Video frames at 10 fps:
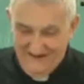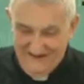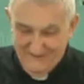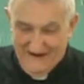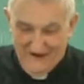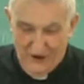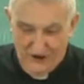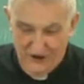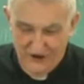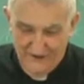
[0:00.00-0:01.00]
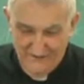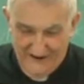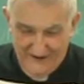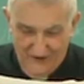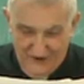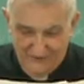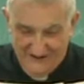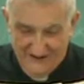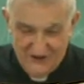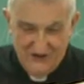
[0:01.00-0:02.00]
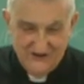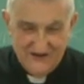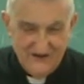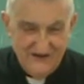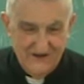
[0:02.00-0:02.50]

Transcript: It's by luck, by chance.